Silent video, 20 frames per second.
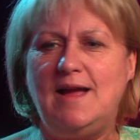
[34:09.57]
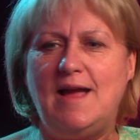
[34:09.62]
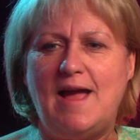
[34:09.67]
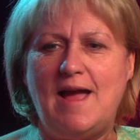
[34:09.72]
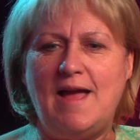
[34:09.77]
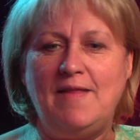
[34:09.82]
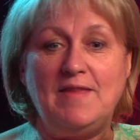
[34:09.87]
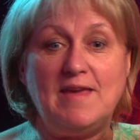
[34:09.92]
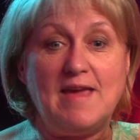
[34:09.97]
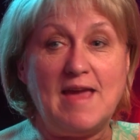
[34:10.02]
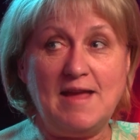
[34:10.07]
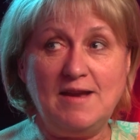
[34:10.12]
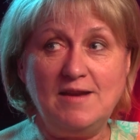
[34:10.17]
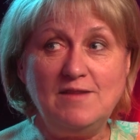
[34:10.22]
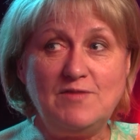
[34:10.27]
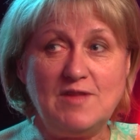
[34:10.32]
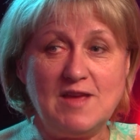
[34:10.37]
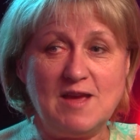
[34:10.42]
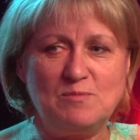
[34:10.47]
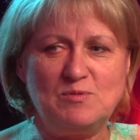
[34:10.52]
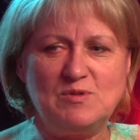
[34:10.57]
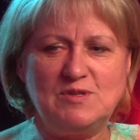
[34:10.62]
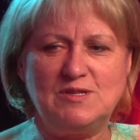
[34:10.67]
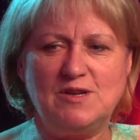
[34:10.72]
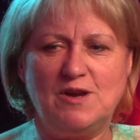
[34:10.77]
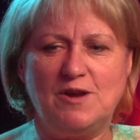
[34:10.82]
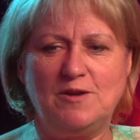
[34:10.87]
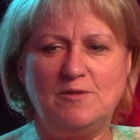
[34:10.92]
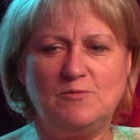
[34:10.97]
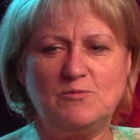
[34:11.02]
And the end of the
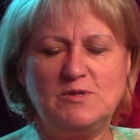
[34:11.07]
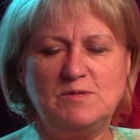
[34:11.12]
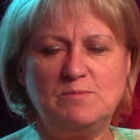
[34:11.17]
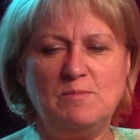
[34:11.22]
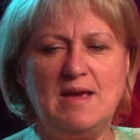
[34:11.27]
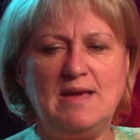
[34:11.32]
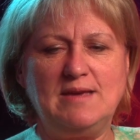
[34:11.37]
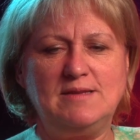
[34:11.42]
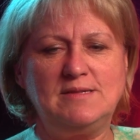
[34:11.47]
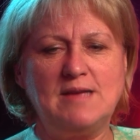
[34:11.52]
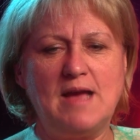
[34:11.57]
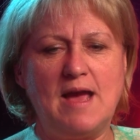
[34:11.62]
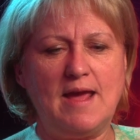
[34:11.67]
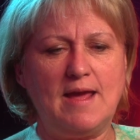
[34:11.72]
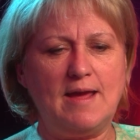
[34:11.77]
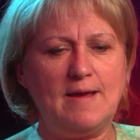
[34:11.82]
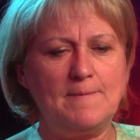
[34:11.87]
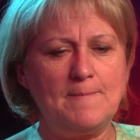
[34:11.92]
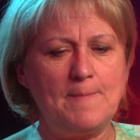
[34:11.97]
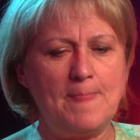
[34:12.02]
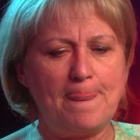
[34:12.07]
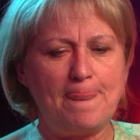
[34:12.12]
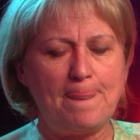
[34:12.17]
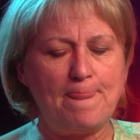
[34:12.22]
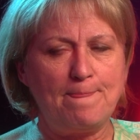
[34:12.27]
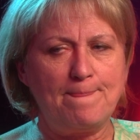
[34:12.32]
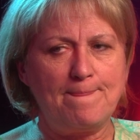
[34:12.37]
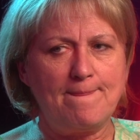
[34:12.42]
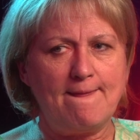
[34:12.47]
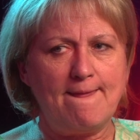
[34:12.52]
episode was me saying,
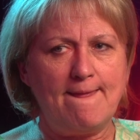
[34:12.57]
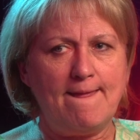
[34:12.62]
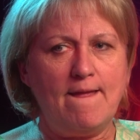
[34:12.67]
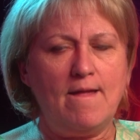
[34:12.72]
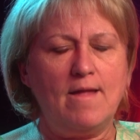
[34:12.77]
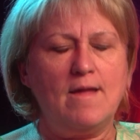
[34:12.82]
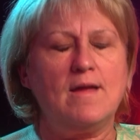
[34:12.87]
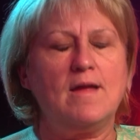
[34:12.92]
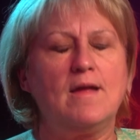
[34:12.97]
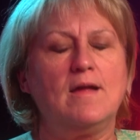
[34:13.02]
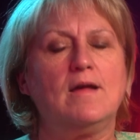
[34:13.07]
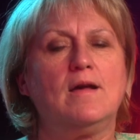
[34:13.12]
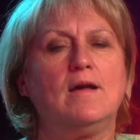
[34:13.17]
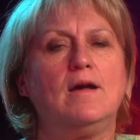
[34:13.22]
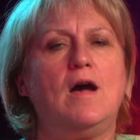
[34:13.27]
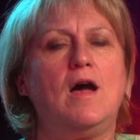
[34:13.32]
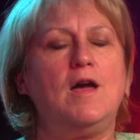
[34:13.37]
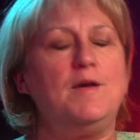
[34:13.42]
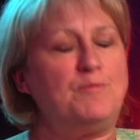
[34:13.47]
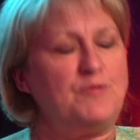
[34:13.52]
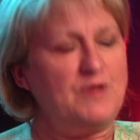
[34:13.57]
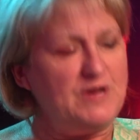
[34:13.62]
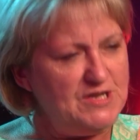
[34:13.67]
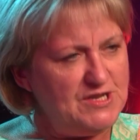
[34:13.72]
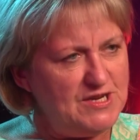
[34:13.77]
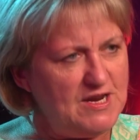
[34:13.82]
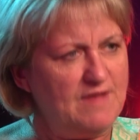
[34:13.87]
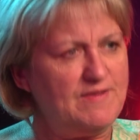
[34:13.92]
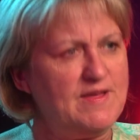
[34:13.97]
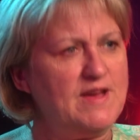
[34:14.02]
I
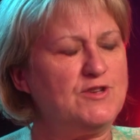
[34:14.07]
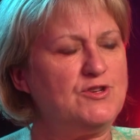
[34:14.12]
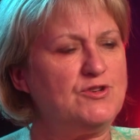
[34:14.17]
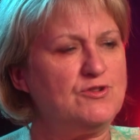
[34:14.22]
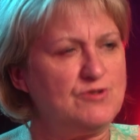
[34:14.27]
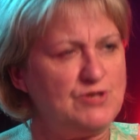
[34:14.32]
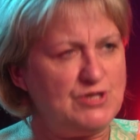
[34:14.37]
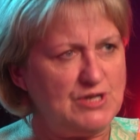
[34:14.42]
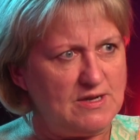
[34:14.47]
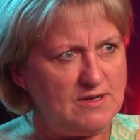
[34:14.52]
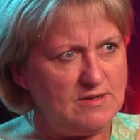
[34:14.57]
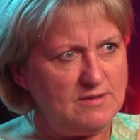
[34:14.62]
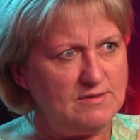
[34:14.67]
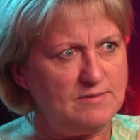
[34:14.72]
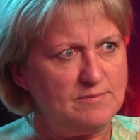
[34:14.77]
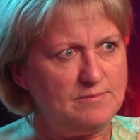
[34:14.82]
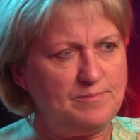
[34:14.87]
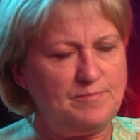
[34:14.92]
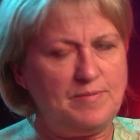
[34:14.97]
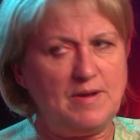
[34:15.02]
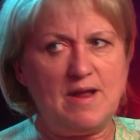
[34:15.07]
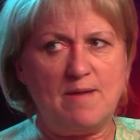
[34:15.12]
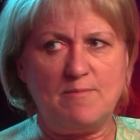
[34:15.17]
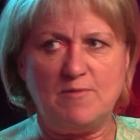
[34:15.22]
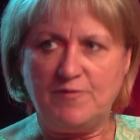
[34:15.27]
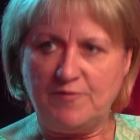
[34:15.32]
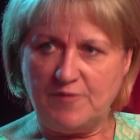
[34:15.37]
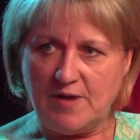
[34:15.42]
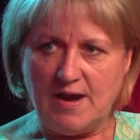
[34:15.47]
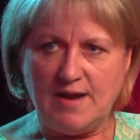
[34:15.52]
appreciate that, Georgia, but I'm
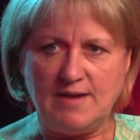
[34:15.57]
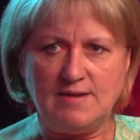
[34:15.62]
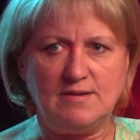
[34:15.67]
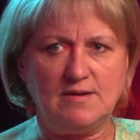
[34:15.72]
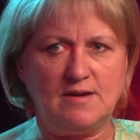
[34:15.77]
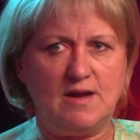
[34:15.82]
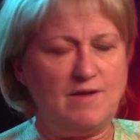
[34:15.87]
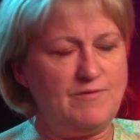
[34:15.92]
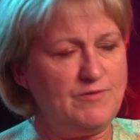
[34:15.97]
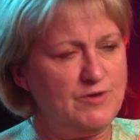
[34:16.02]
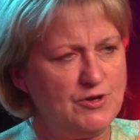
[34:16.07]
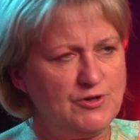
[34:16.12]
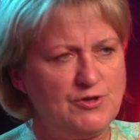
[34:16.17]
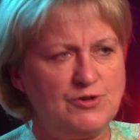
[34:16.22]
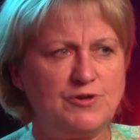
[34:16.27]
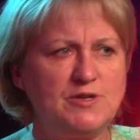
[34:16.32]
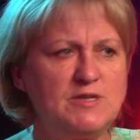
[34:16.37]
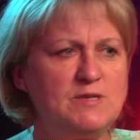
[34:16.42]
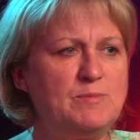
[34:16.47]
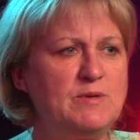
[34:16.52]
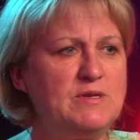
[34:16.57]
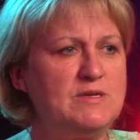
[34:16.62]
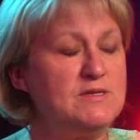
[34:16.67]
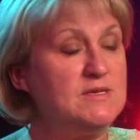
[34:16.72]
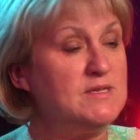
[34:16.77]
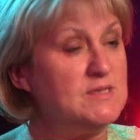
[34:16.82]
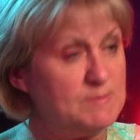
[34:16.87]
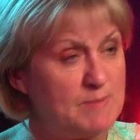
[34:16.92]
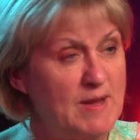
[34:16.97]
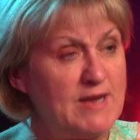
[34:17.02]
afraid I have no choice but to
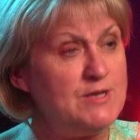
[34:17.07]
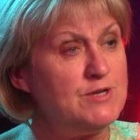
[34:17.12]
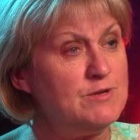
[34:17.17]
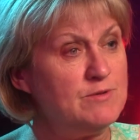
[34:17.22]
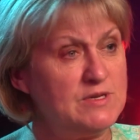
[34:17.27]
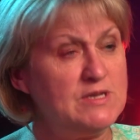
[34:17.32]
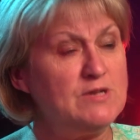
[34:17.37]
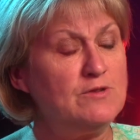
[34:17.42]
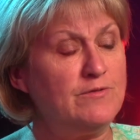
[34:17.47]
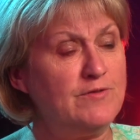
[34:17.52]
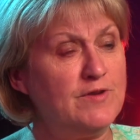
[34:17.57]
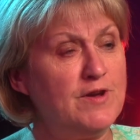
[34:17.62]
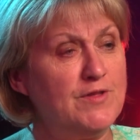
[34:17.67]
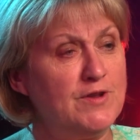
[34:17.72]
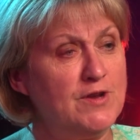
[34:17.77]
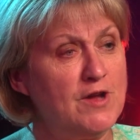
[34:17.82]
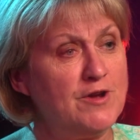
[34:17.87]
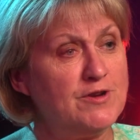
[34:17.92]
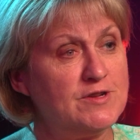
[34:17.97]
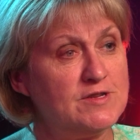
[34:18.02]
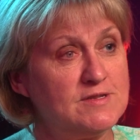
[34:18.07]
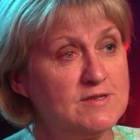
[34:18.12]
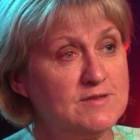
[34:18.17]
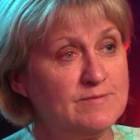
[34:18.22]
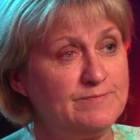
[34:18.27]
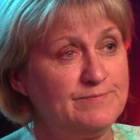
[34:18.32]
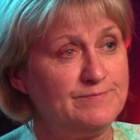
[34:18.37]
suspend you until further notice.